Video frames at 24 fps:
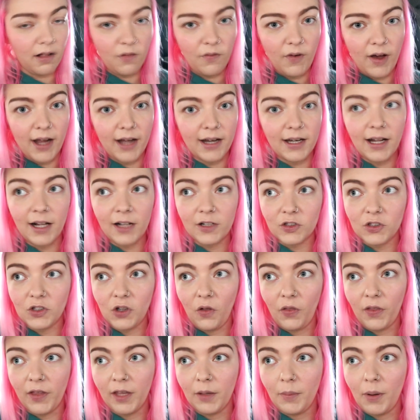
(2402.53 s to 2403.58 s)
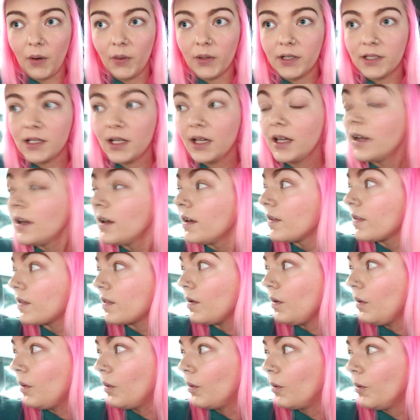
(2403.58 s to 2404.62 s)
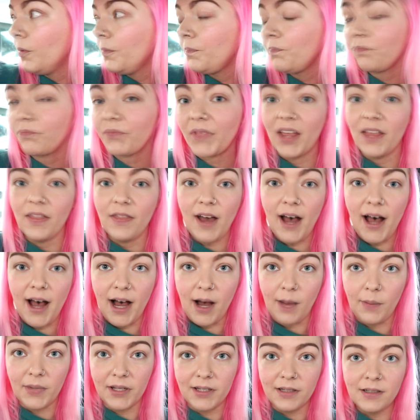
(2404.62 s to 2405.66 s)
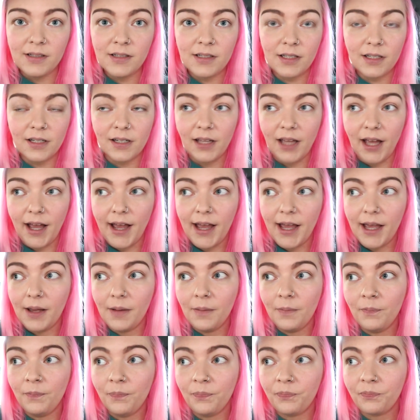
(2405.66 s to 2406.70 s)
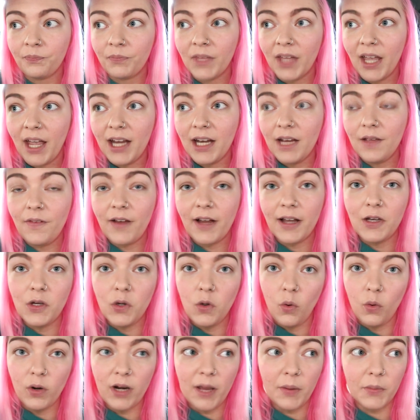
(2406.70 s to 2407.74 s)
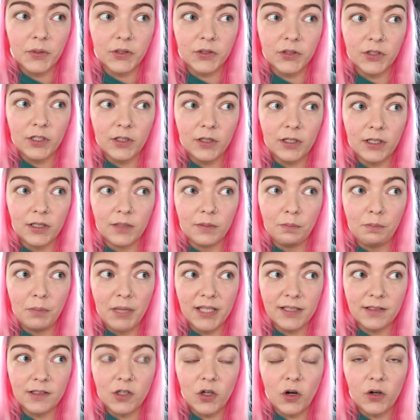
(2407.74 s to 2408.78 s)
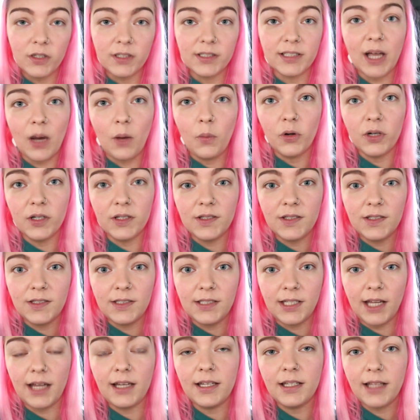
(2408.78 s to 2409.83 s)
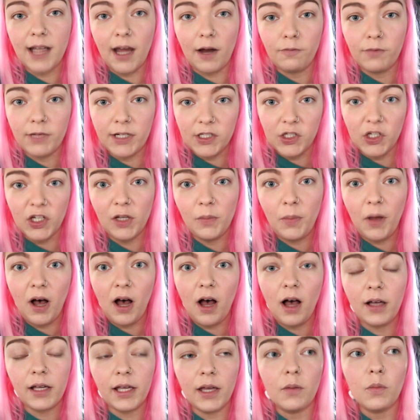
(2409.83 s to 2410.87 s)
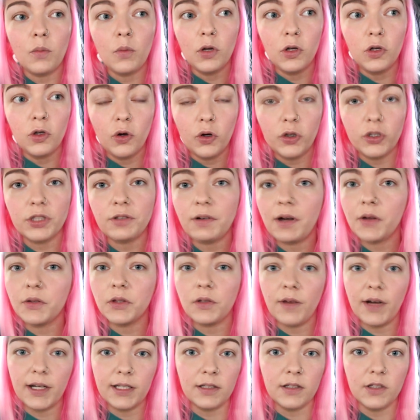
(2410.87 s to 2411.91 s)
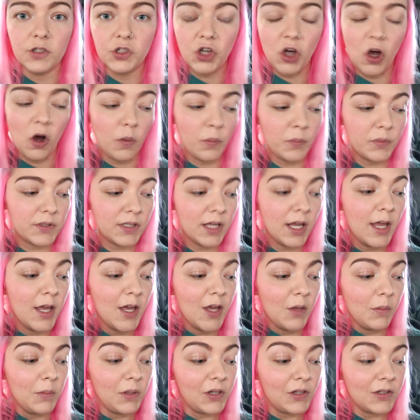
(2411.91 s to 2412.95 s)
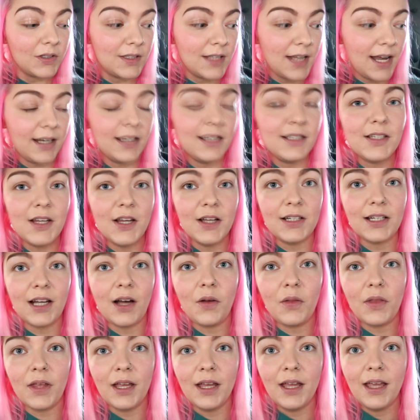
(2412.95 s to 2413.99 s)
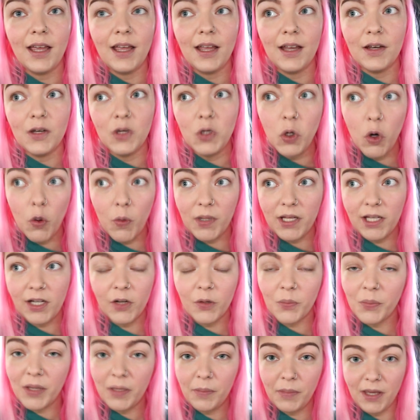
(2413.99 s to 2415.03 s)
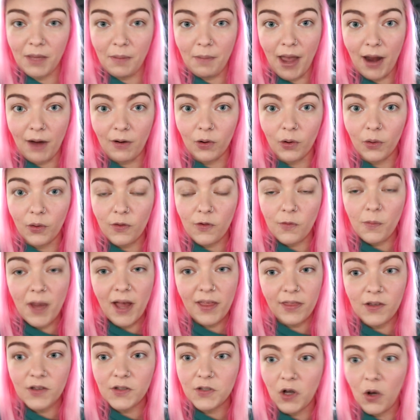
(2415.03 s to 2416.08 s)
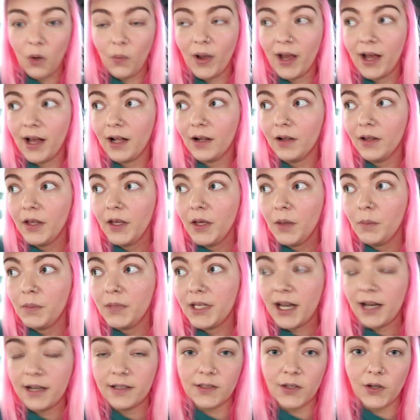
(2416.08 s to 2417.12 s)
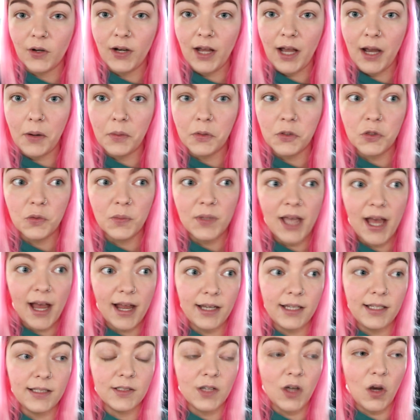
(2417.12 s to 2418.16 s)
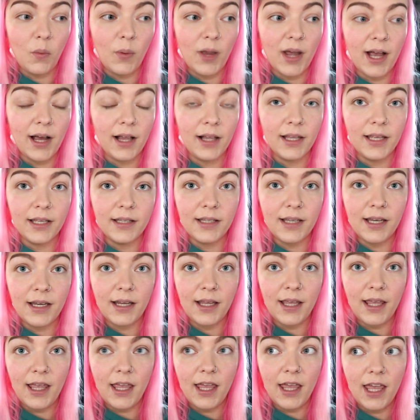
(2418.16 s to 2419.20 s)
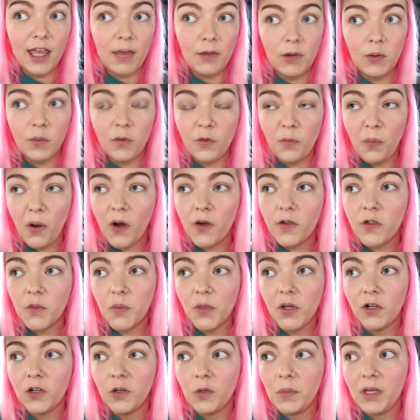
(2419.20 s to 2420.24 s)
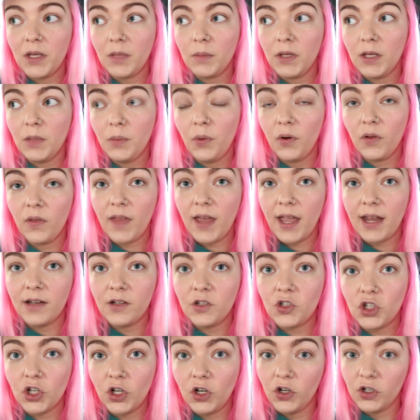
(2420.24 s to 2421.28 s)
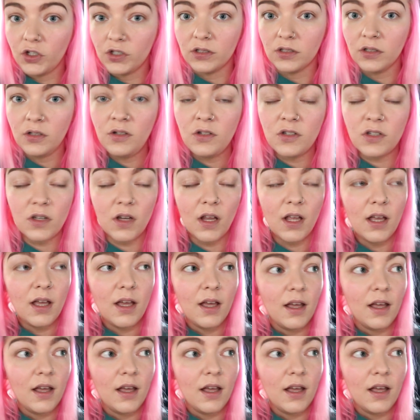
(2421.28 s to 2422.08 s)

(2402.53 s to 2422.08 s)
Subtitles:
It's fine, I'll just not think about it. So that happened, and if I'd known I was going to miss the doctors, I would have stayed in that retail park and looked around the rest of the shops, because then it turned out that nobody could meet me at Metro. So Matthew's not well, my nana's gone out, my auntie's not well, and then Amy was possibly going to meet me, but then she couldn't.